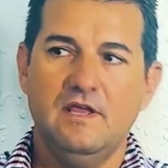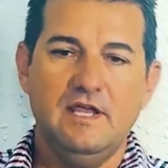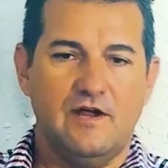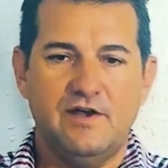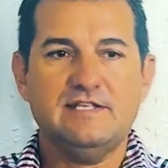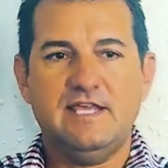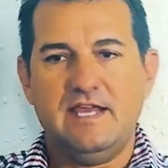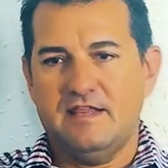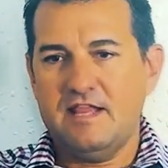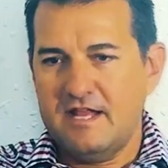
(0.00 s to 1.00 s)
You know, it is key.
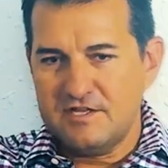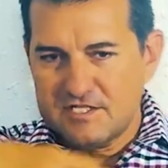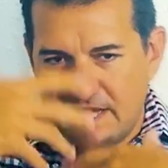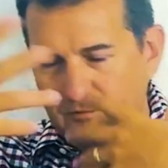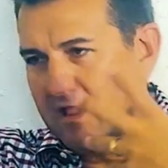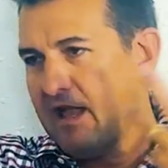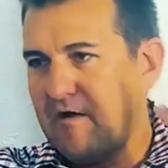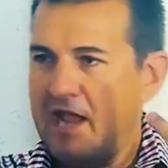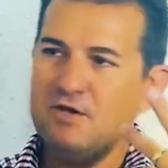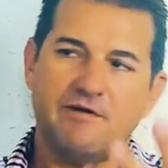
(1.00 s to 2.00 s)
And then it's like, well,
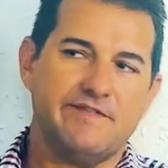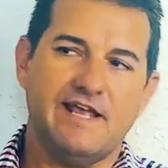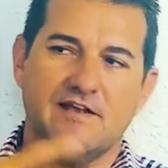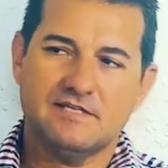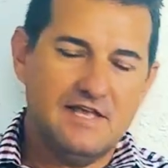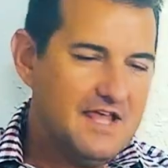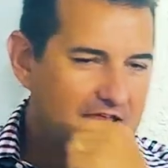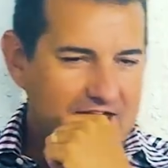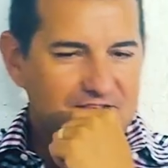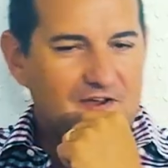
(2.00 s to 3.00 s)
I do everything else.
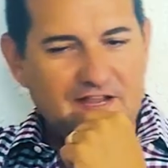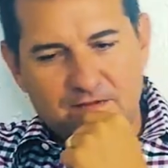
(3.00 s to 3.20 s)
Yeah. And it's funny,